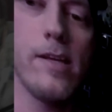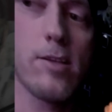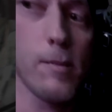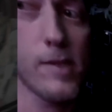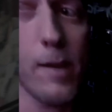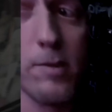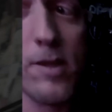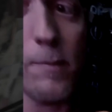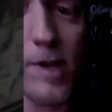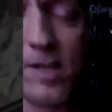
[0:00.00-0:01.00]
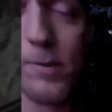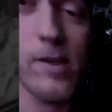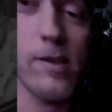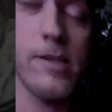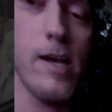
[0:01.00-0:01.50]
sometimes the best
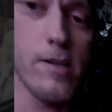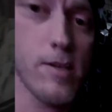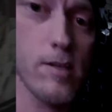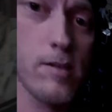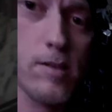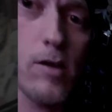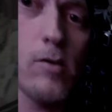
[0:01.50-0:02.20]
player does. So